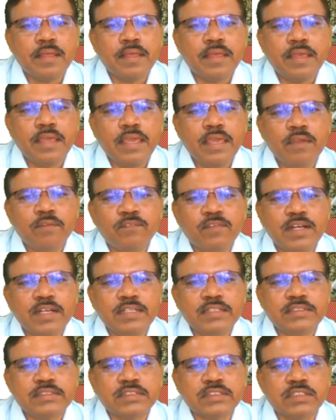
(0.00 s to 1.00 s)

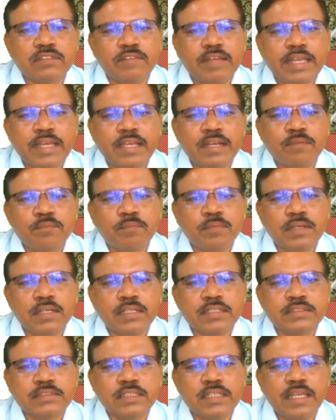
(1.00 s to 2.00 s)
a1 square
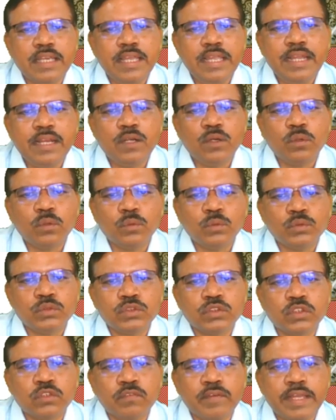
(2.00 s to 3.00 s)
plus a2
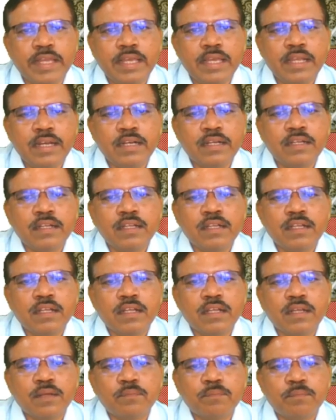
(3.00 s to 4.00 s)
square
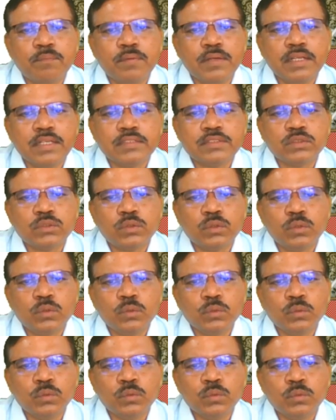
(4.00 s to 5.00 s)
plus
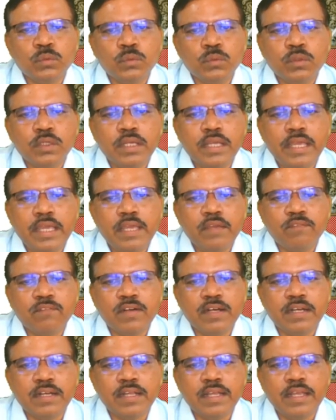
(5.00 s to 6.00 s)

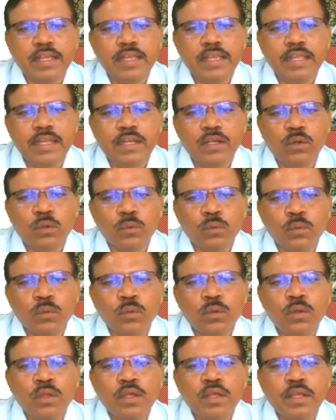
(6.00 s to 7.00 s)
2a1
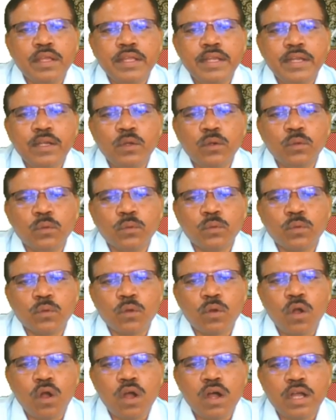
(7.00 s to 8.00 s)
a2 into
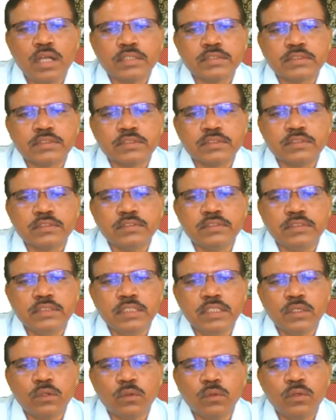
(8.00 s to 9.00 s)
cos
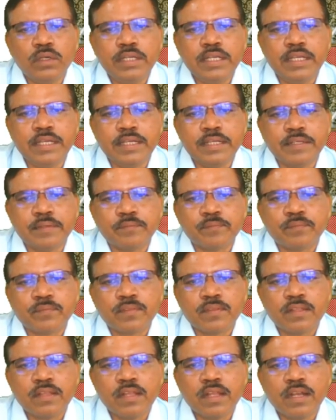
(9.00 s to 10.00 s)
0 degree.
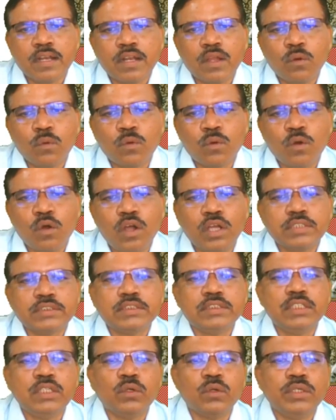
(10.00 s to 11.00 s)
Now
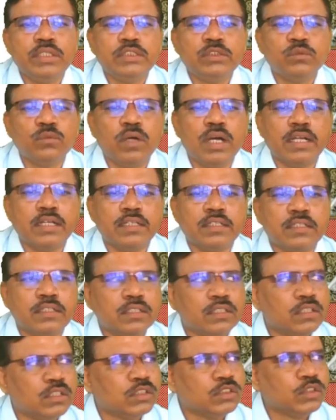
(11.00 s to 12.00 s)
cos 0 is 1.
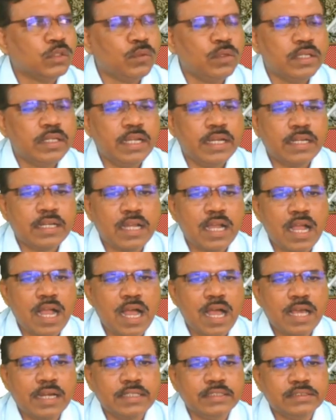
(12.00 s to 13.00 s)
So we will get
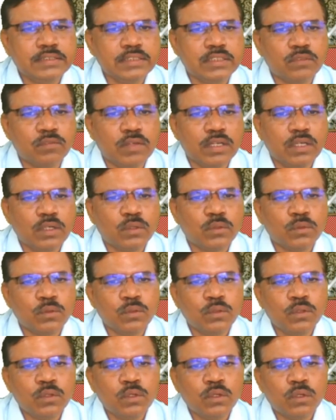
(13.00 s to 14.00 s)
r is equal
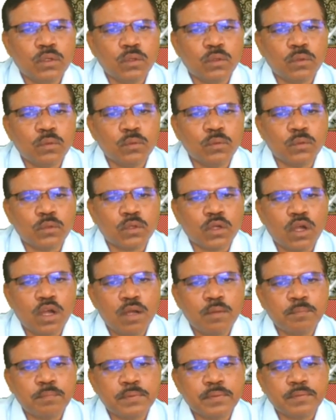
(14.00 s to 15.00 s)
to root
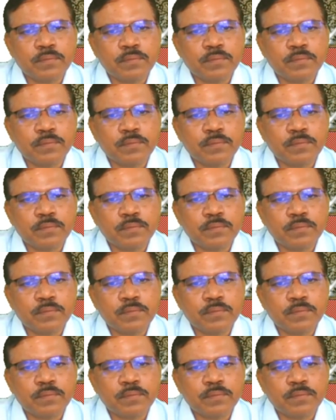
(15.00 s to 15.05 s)
of